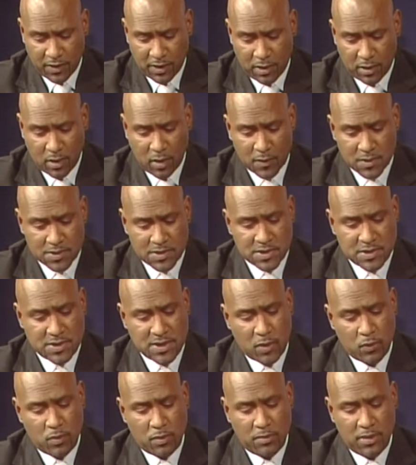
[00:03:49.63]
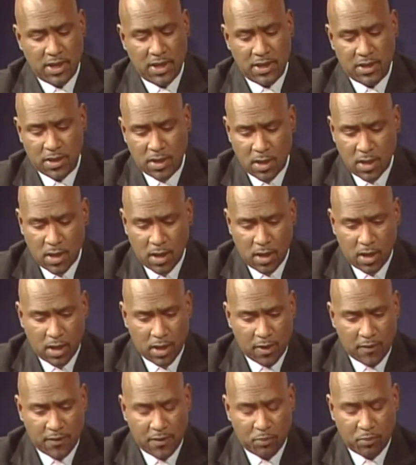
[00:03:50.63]
allowances that were made
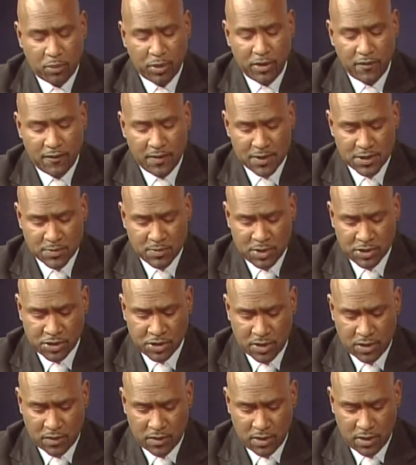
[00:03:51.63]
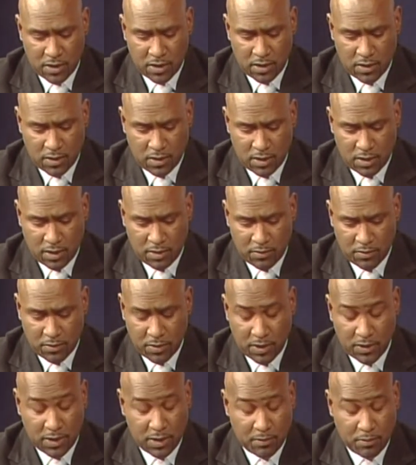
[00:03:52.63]
in the previous budget, in the
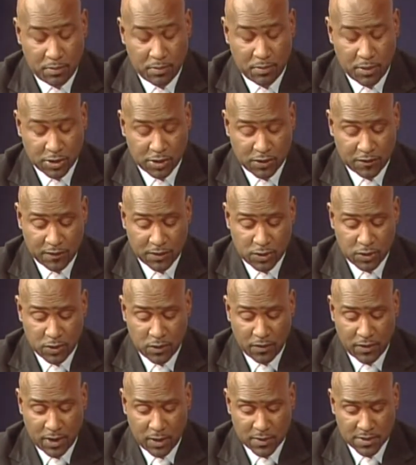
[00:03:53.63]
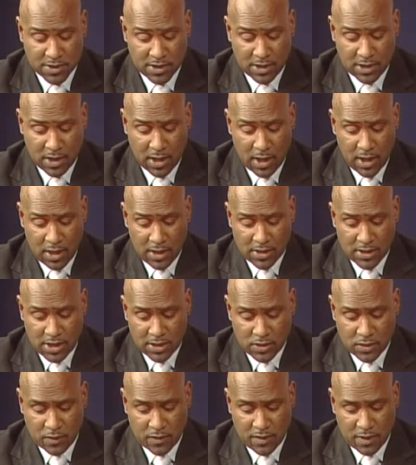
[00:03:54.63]
budget for
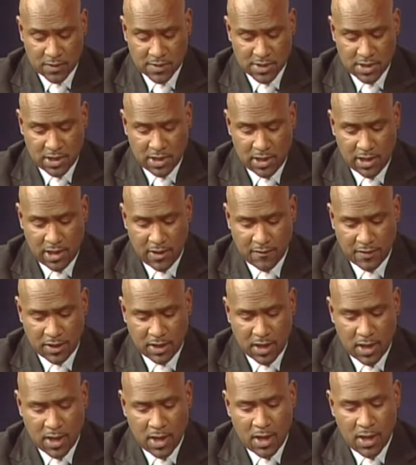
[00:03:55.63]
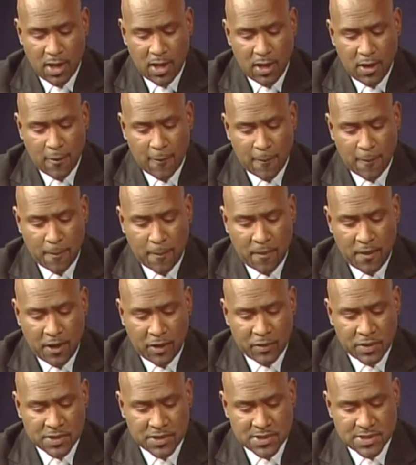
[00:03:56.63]
2010-2011. The
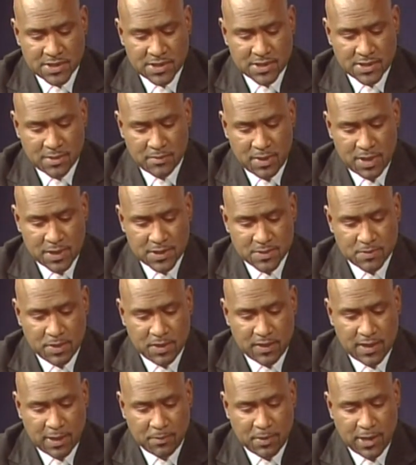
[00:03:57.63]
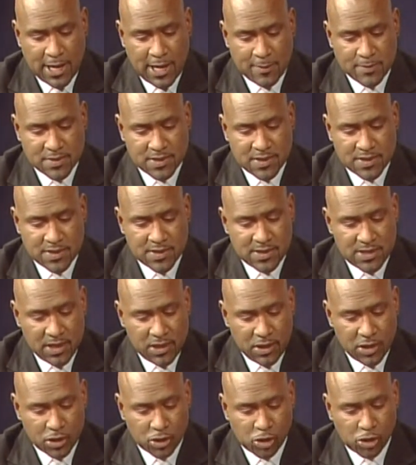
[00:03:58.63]
criticism has been that perhaps the
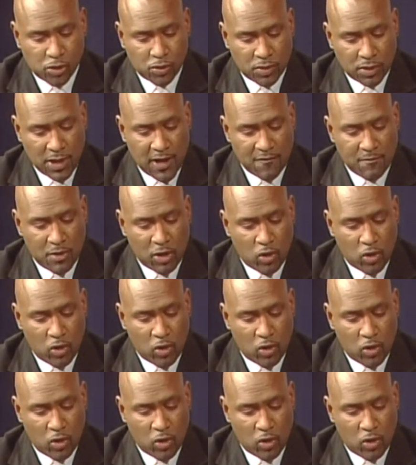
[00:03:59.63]
seniors should not have